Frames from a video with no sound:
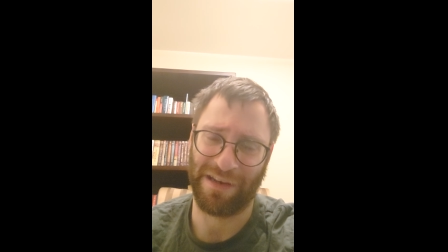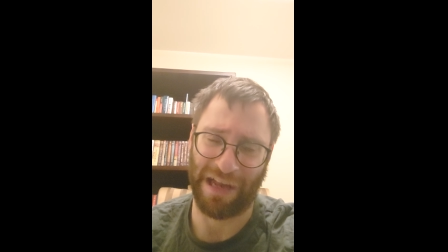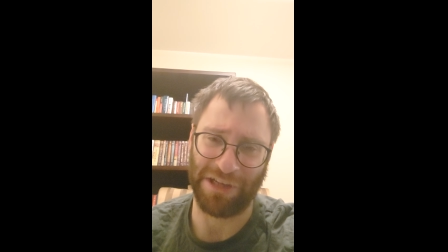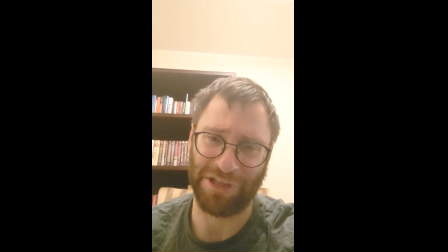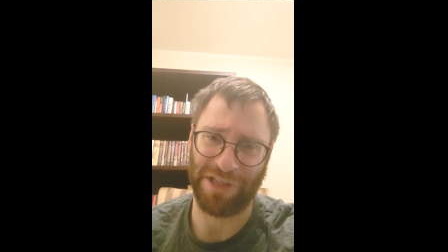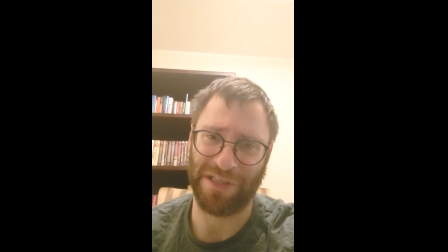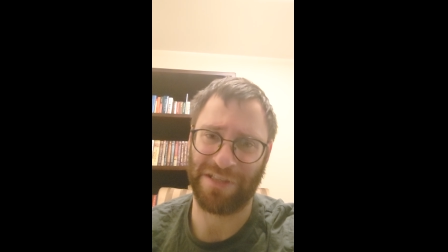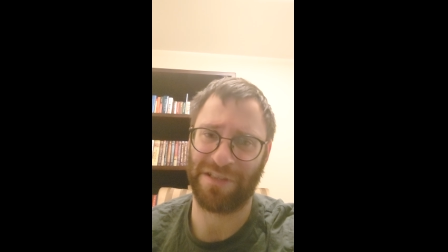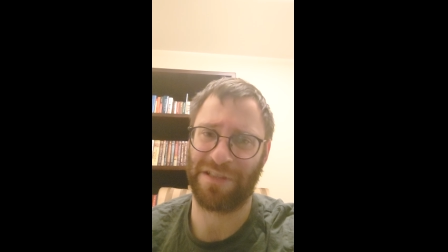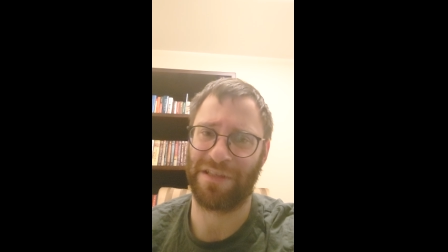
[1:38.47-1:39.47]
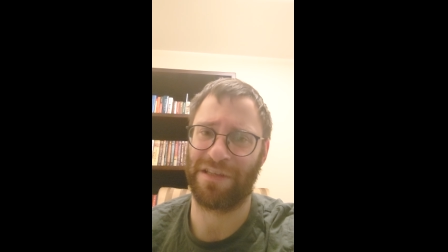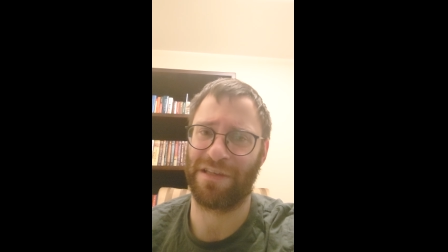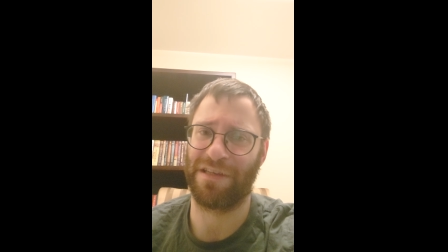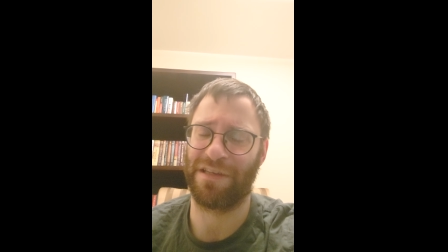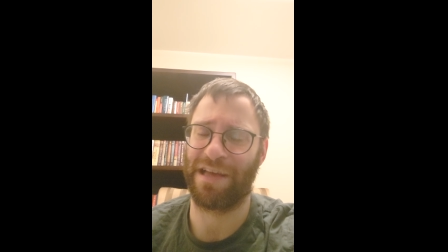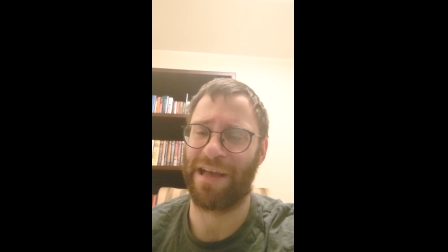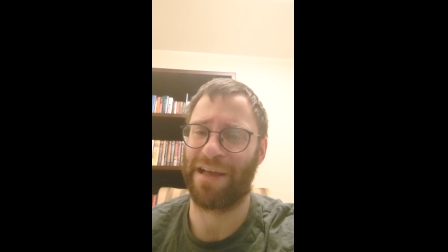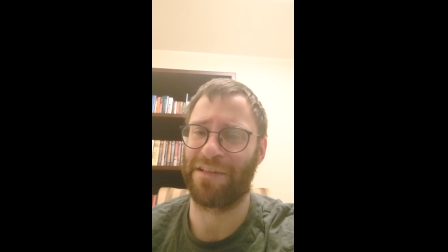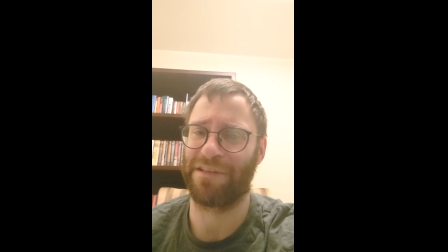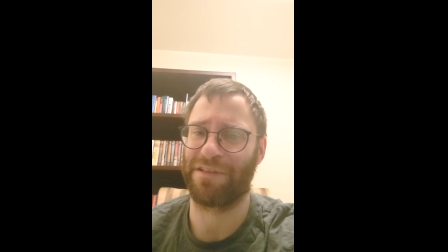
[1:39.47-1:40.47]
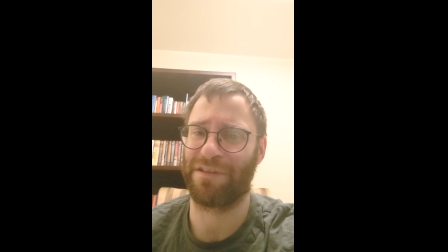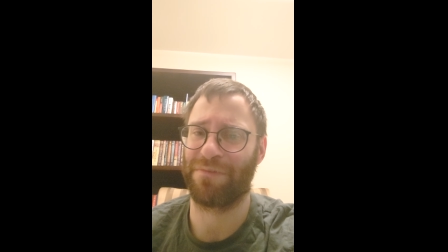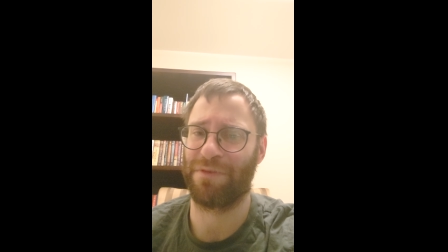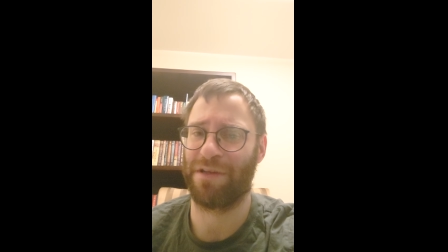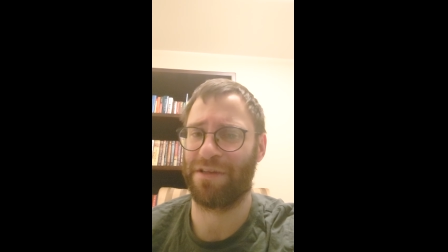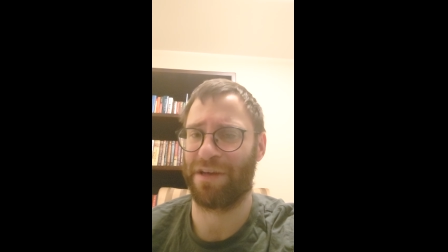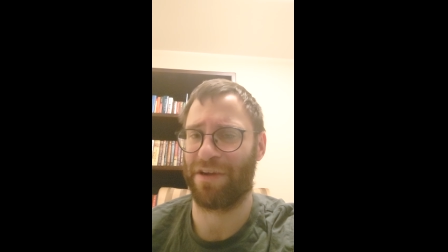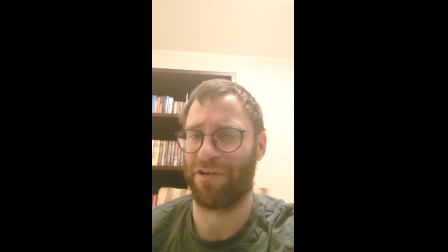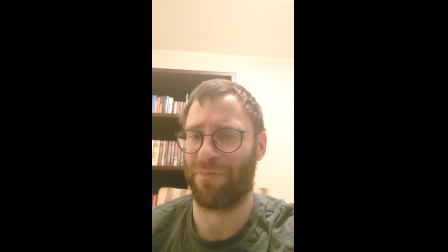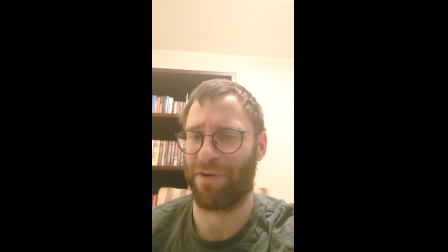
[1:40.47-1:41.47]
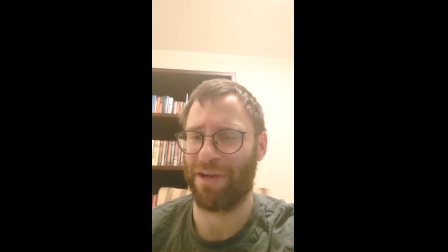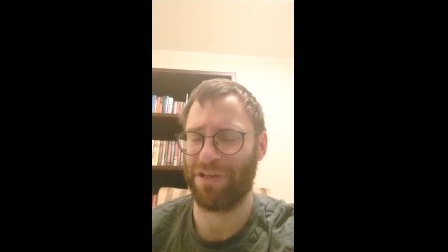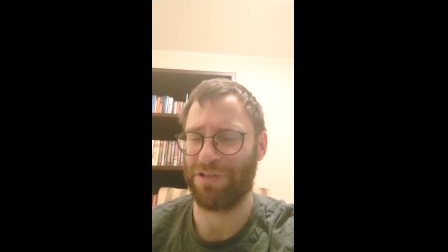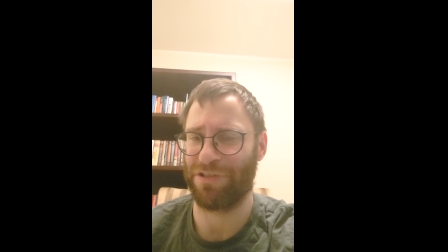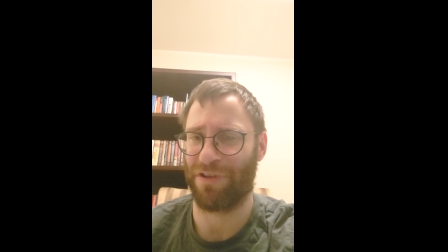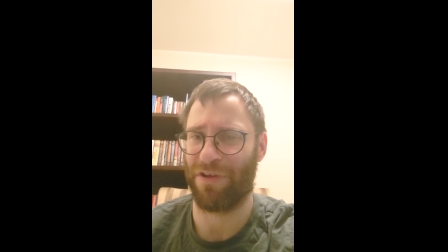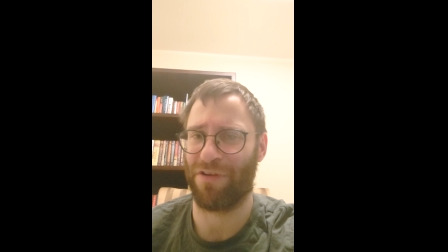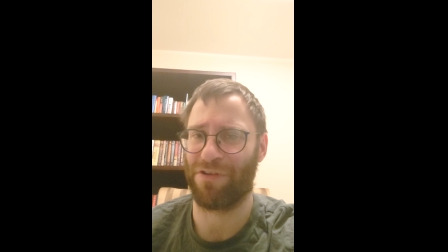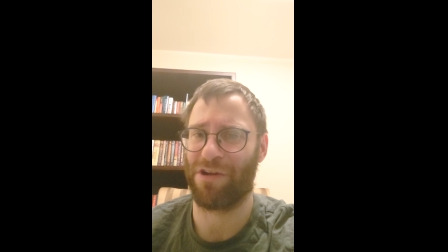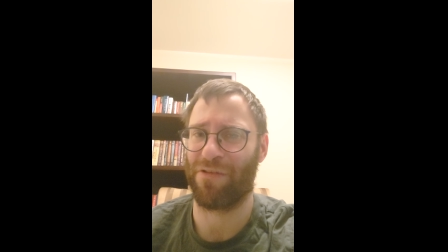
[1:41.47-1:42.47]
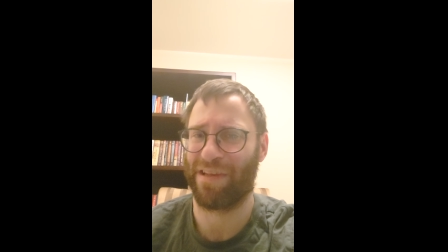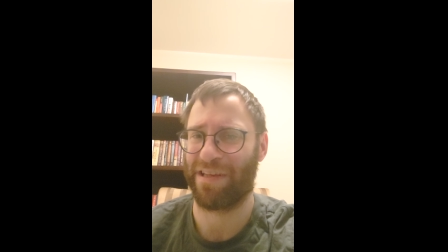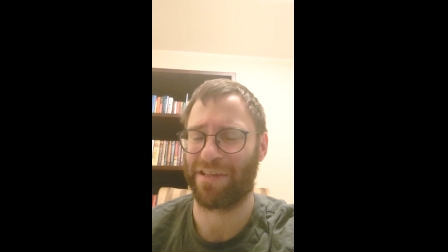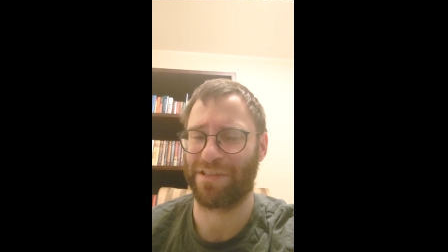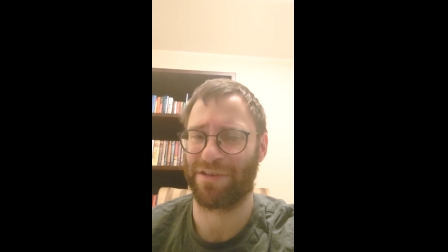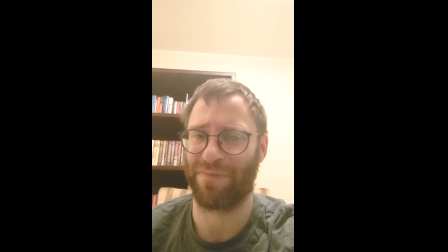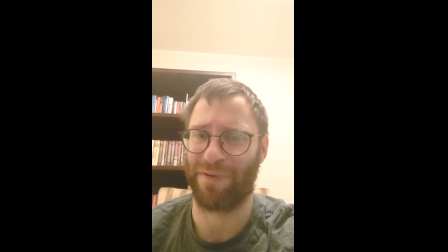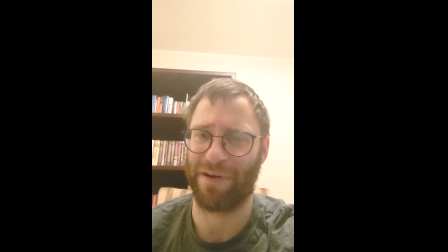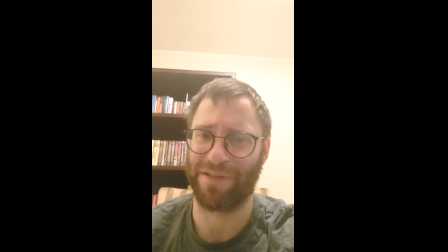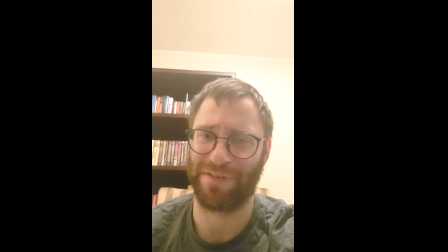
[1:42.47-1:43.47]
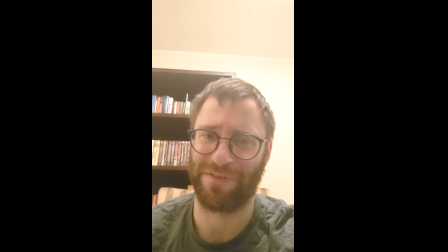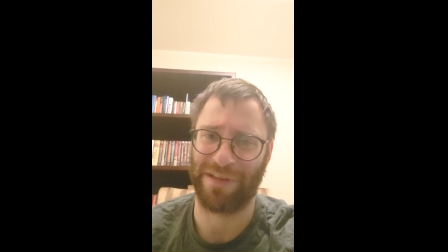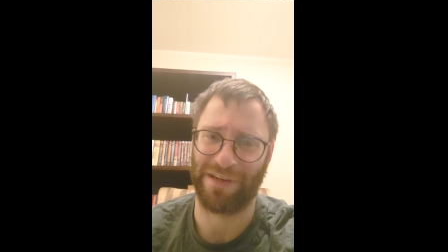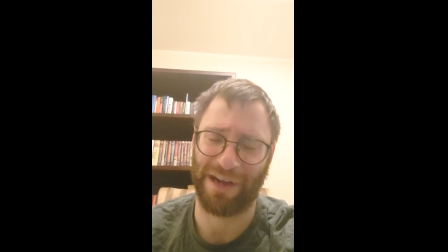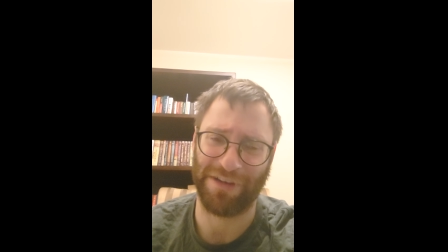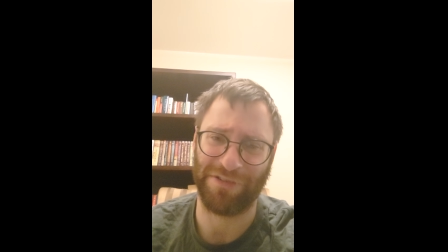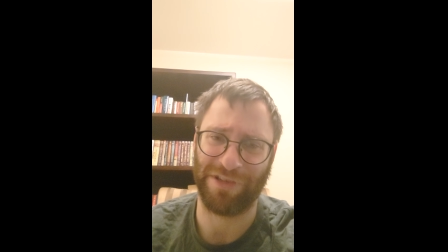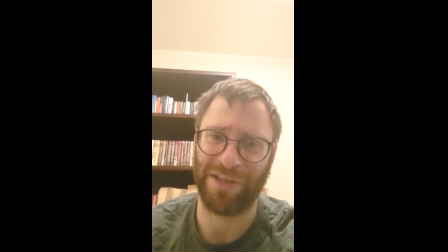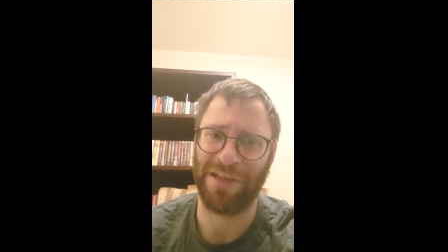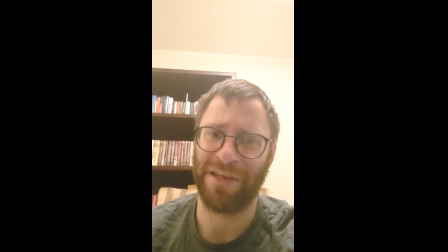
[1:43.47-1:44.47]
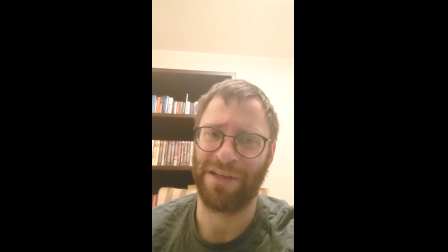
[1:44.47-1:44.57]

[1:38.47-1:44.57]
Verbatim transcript: clashes uh, and uh, military operations are ongoing in some parts of their country.